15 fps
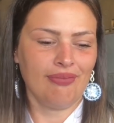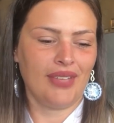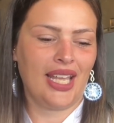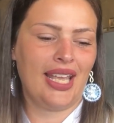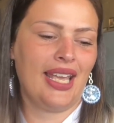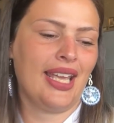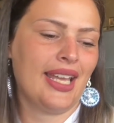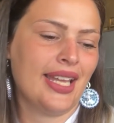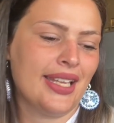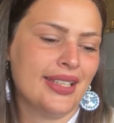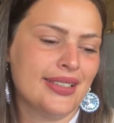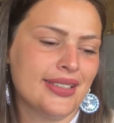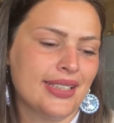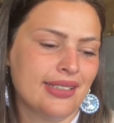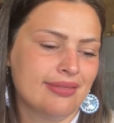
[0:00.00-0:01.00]

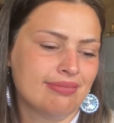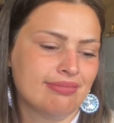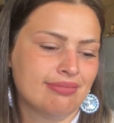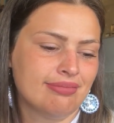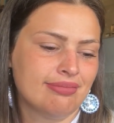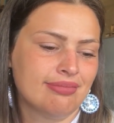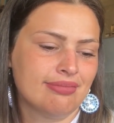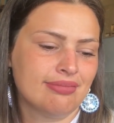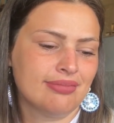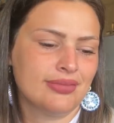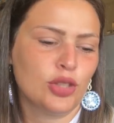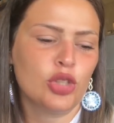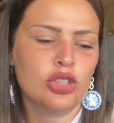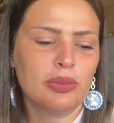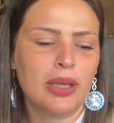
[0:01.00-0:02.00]
And
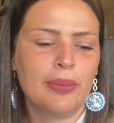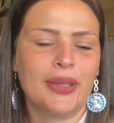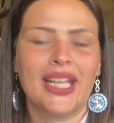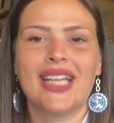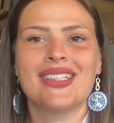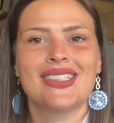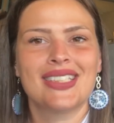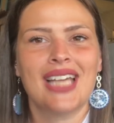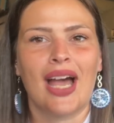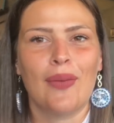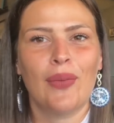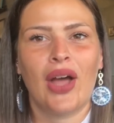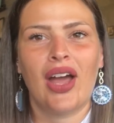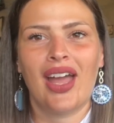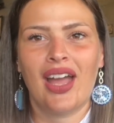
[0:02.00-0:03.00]
those are my plans. Yeah,
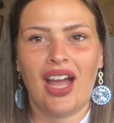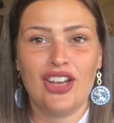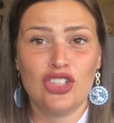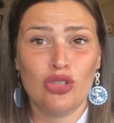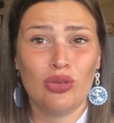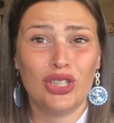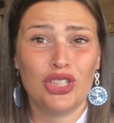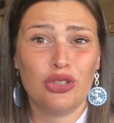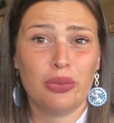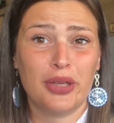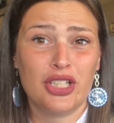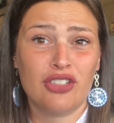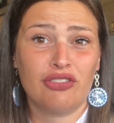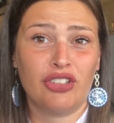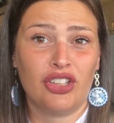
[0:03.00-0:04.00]
I do want to do a
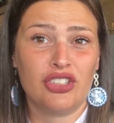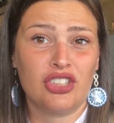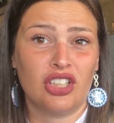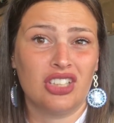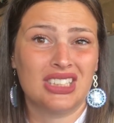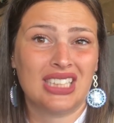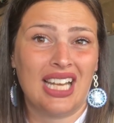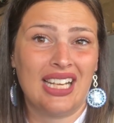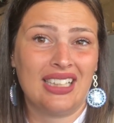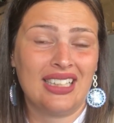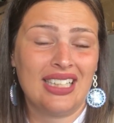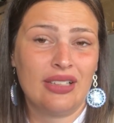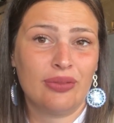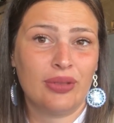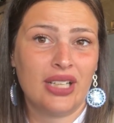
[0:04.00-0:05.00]
bunch of fall starts, kind of
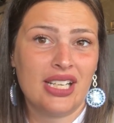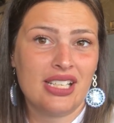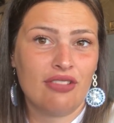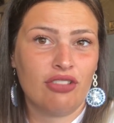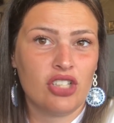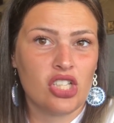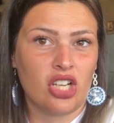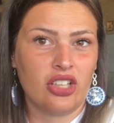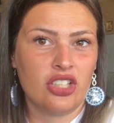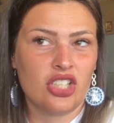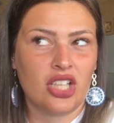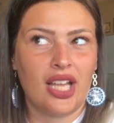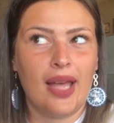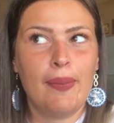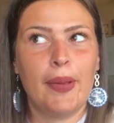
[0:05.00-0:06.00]
like what I did for Jolly
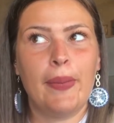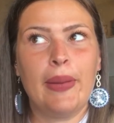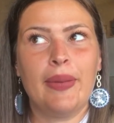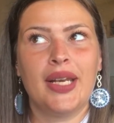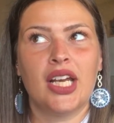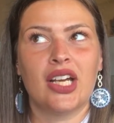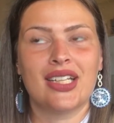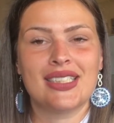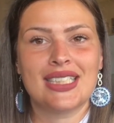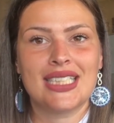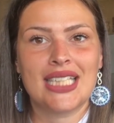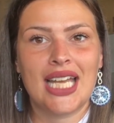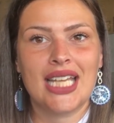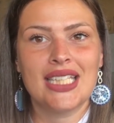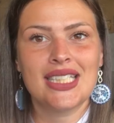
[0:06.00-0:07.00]
July, but maybe not as
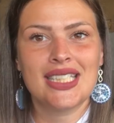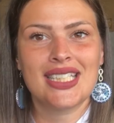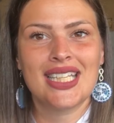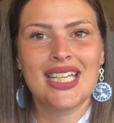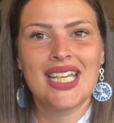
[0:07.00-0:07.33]
intense.